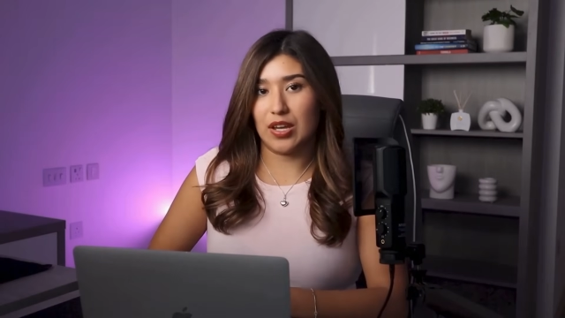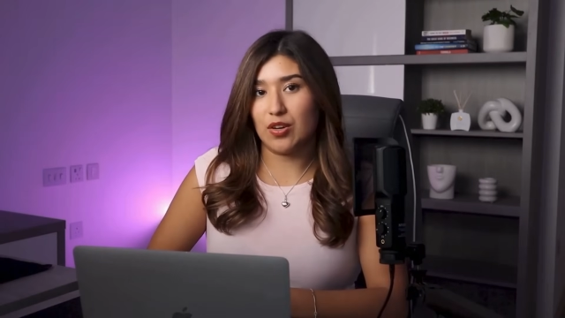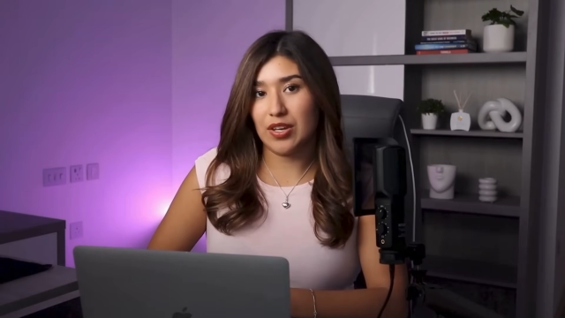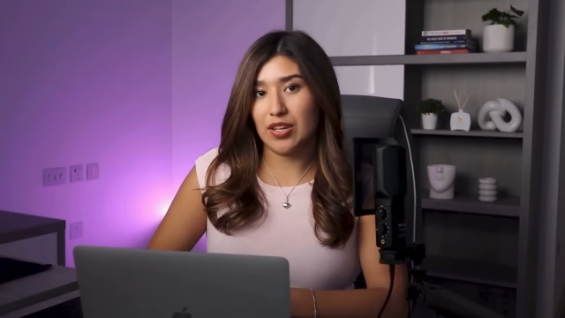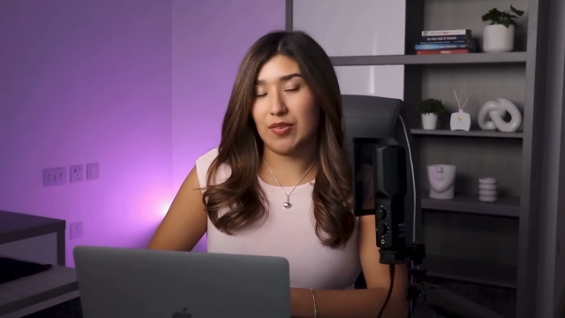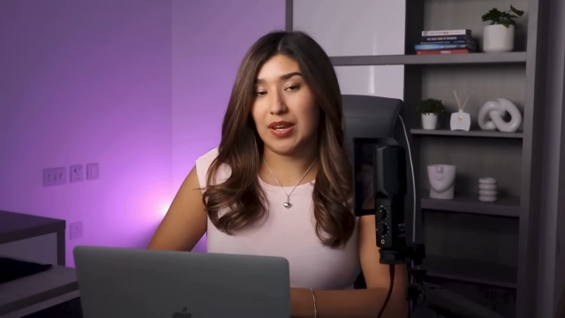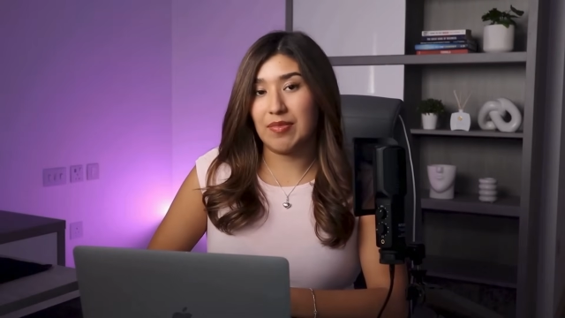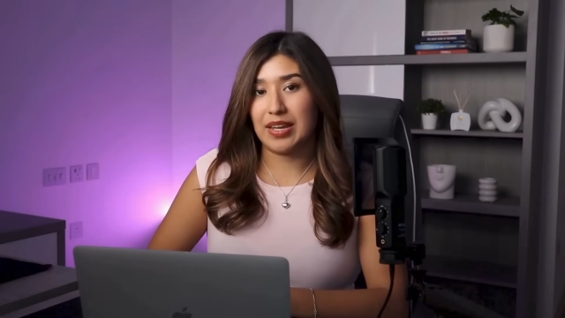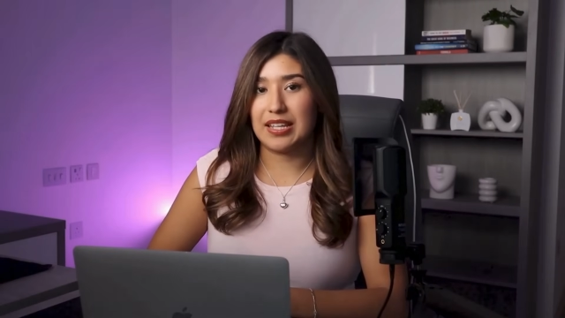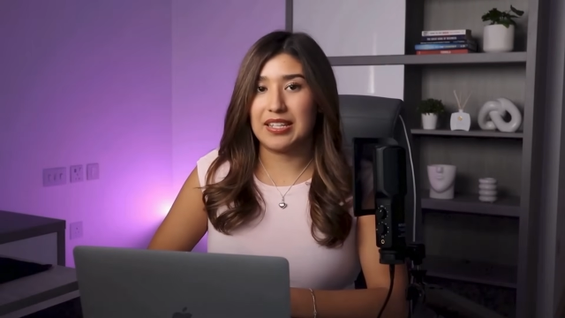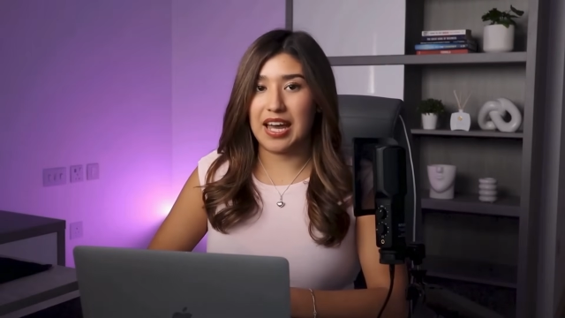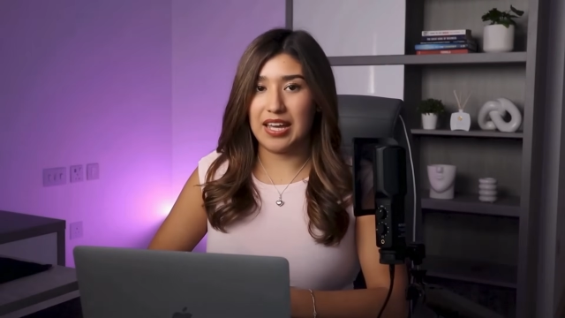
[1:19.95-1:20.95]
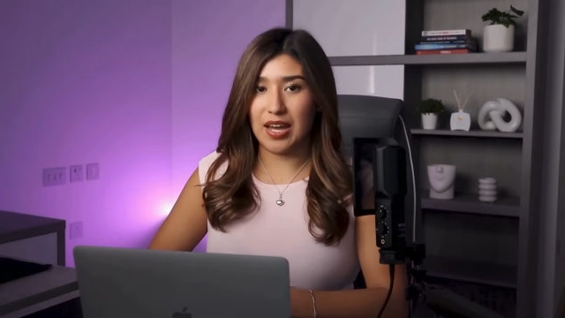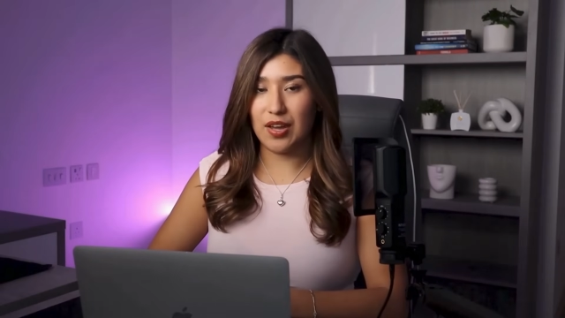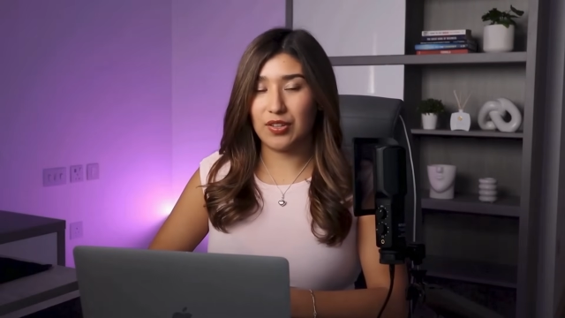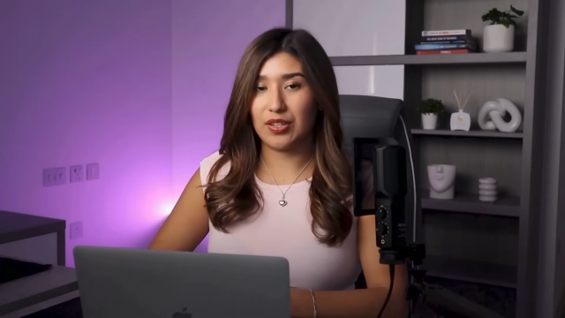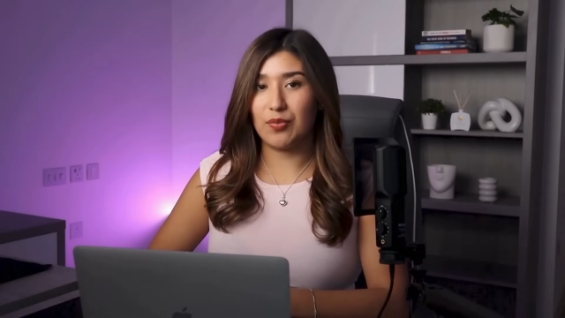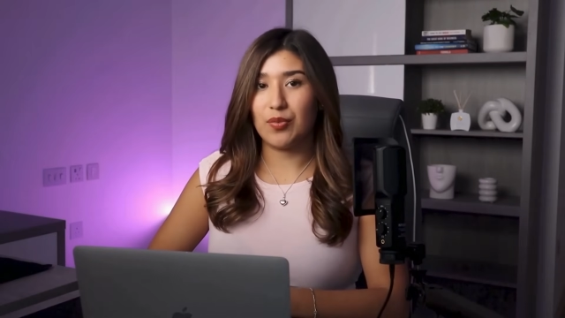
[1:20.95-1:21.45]
You're going to be amazed at
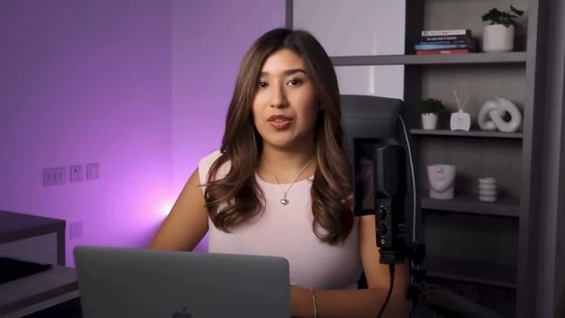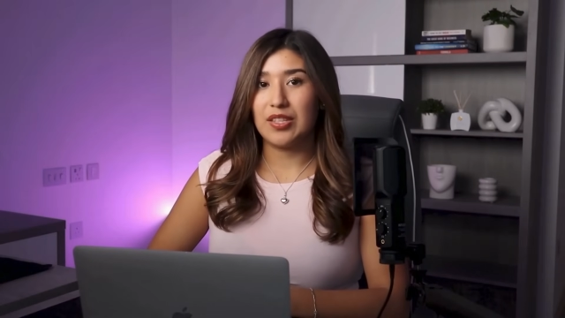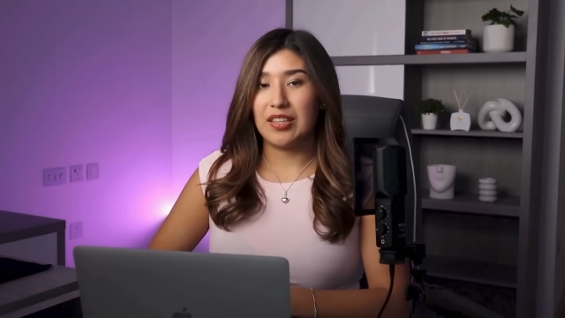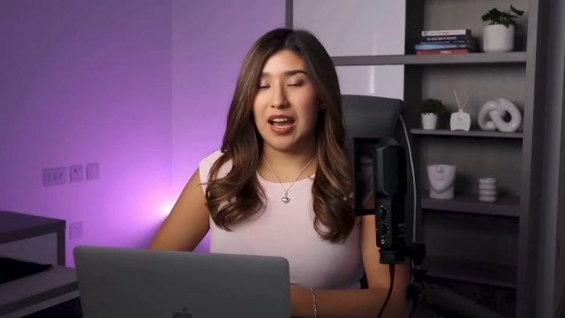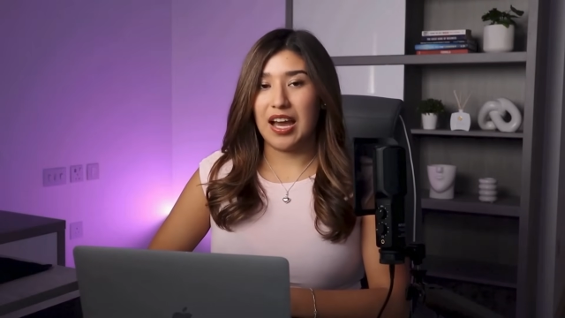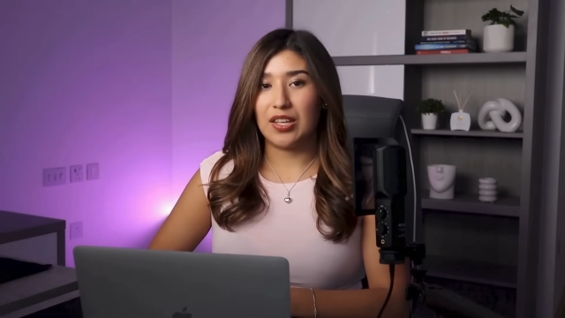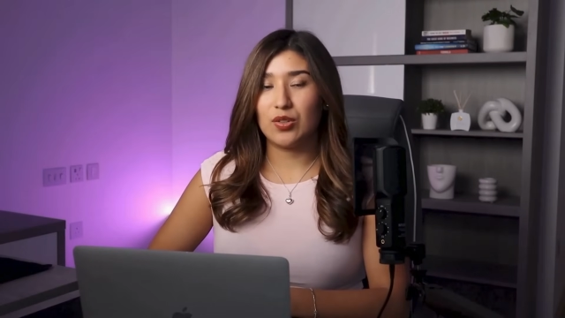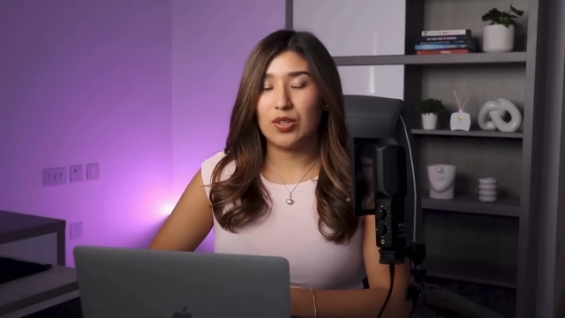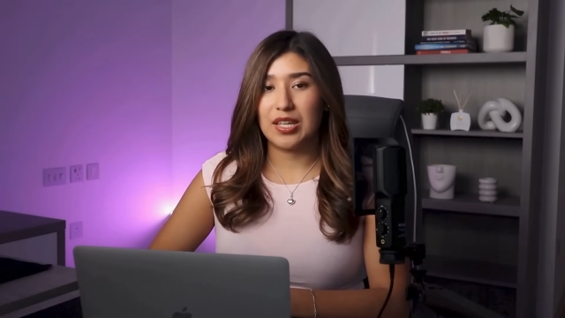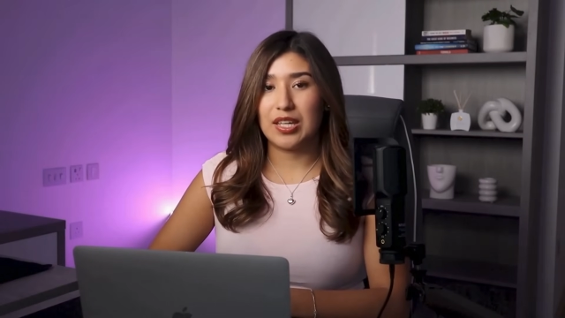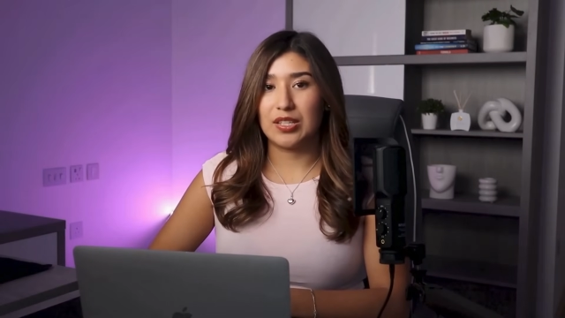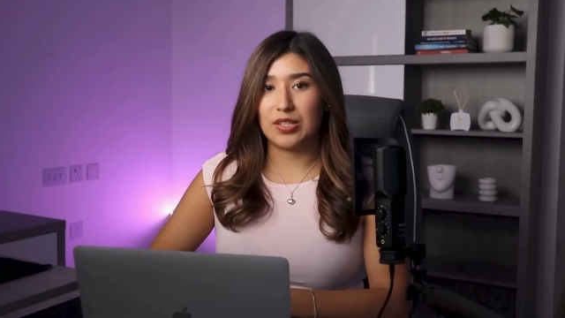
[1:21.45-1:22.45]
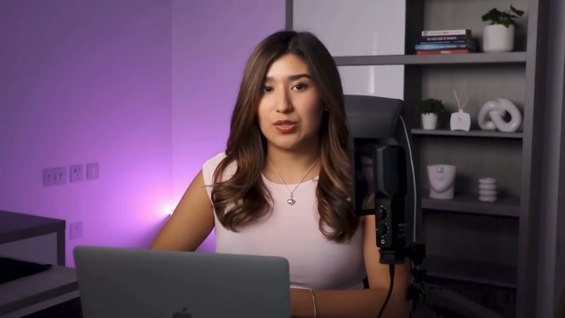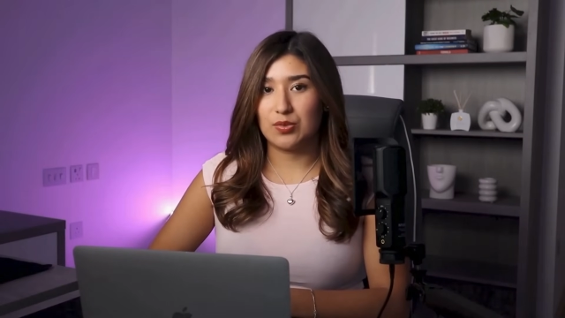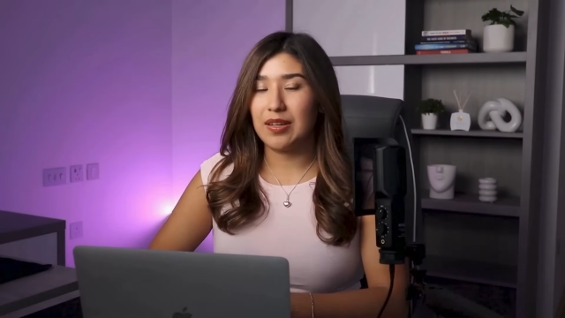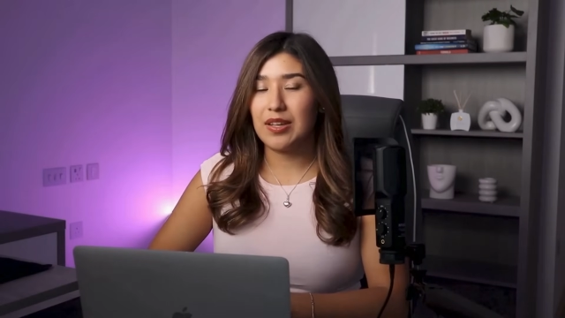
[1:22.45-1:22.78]
how simple this actually is.